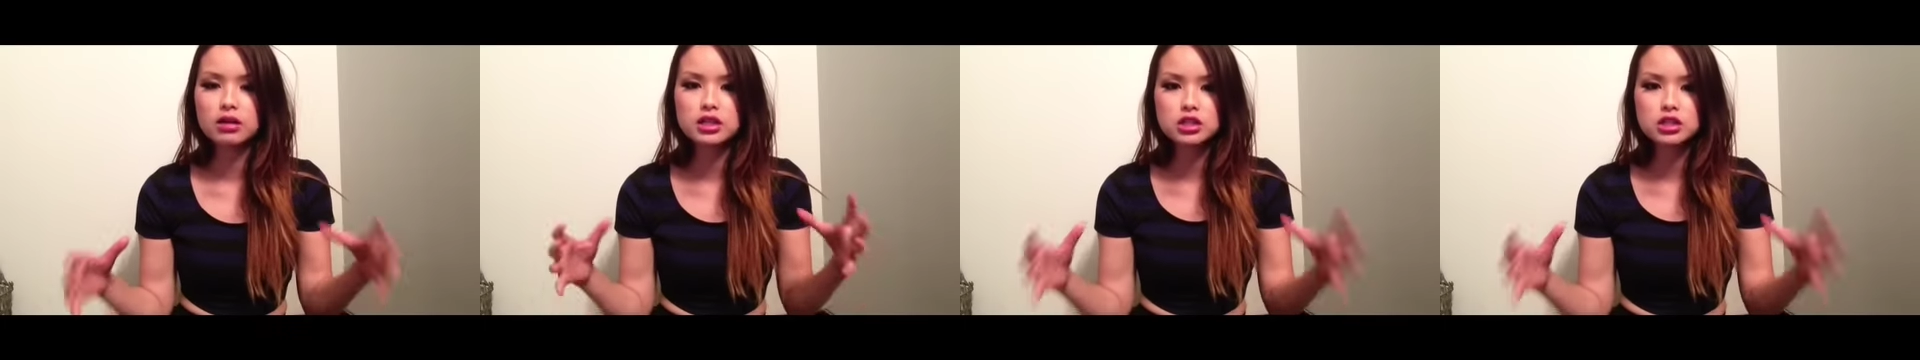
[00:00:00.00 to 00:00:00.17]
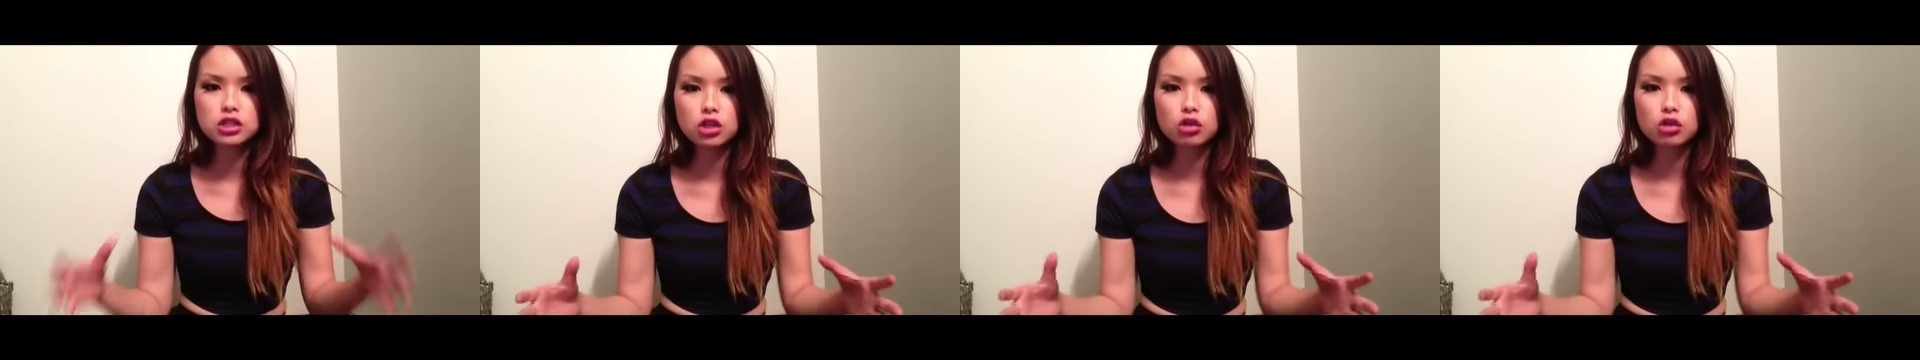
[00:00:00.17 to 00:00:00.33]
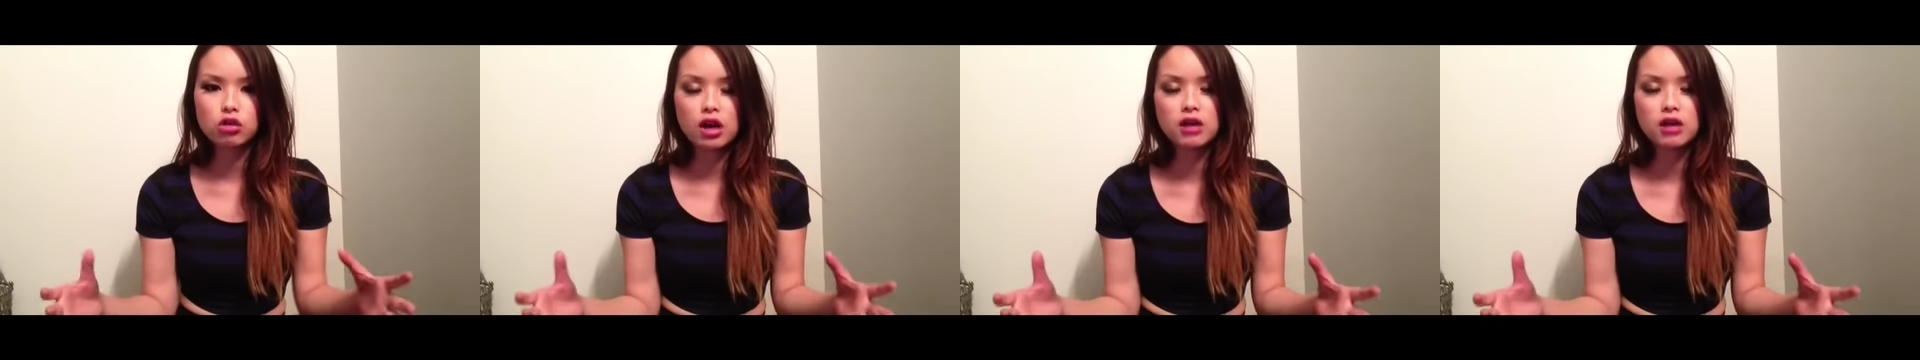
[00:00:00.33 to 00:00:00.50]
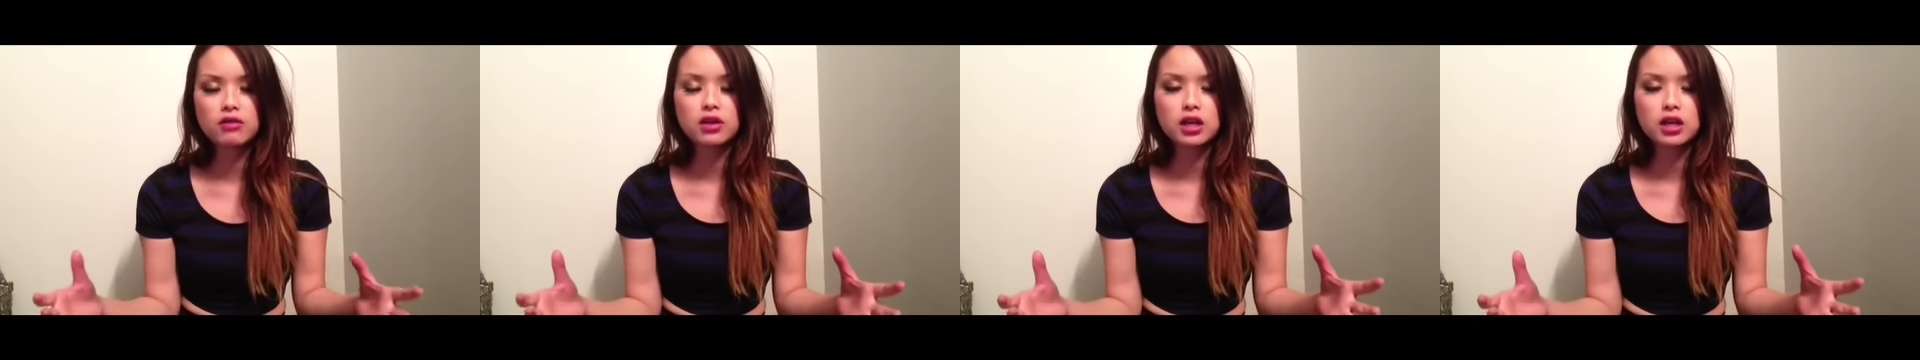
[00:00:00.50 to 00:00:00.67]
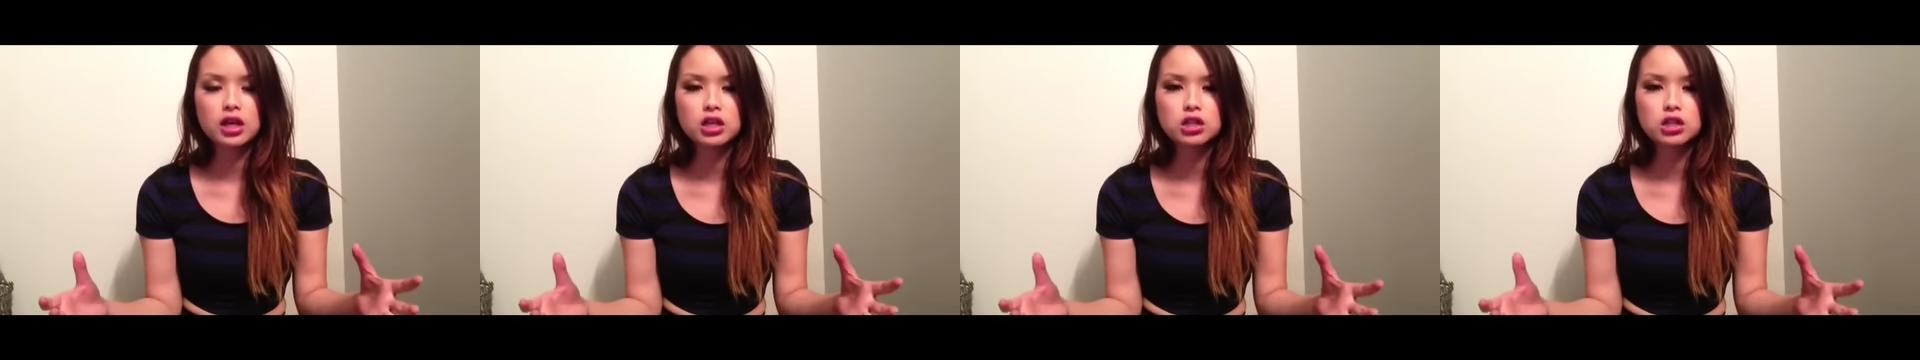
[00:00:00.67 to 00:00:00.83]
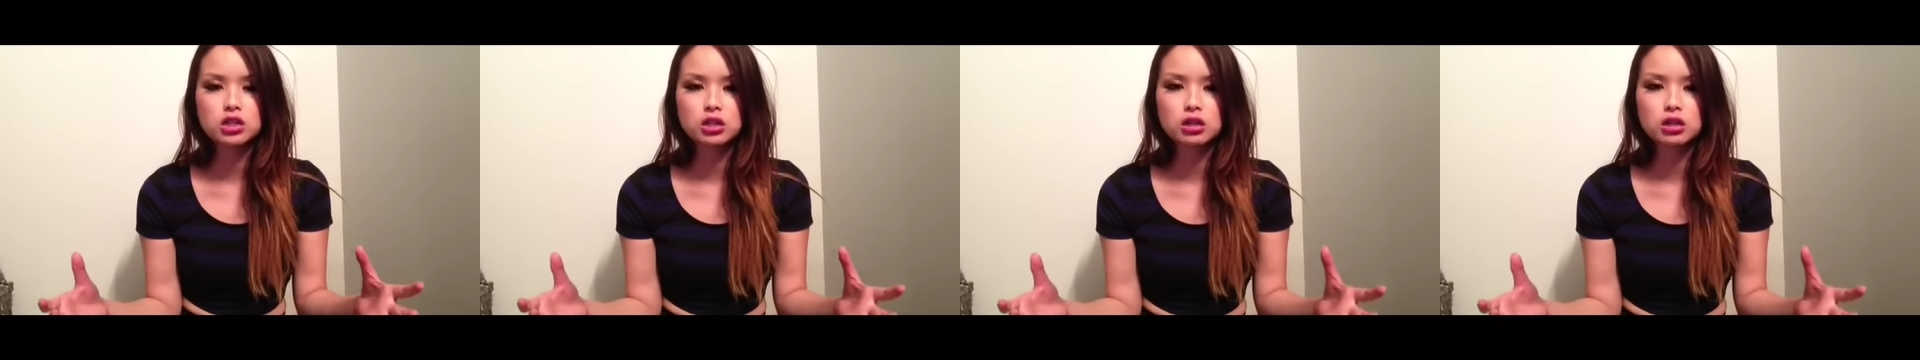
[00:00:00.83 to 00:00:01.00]
Instant
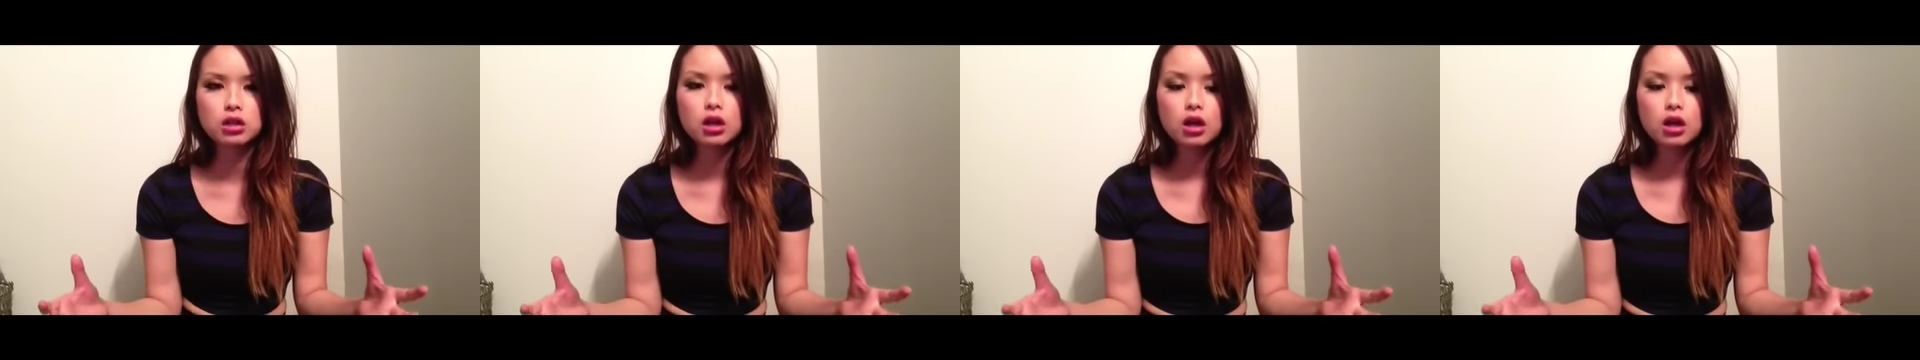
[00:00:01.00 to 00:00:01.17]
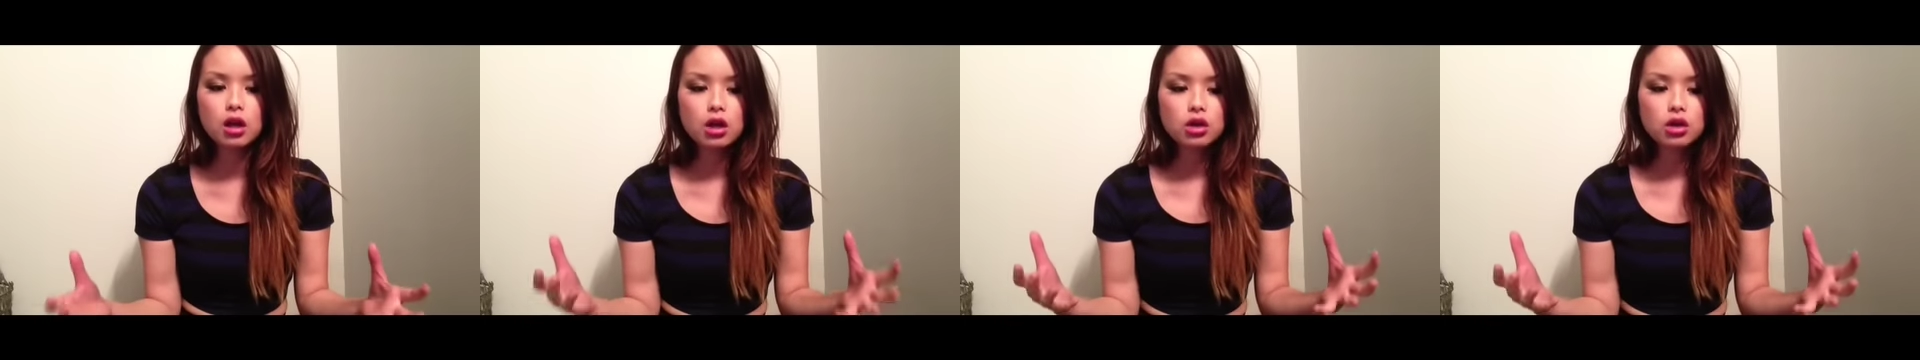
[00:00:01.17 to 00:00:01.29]
gratification.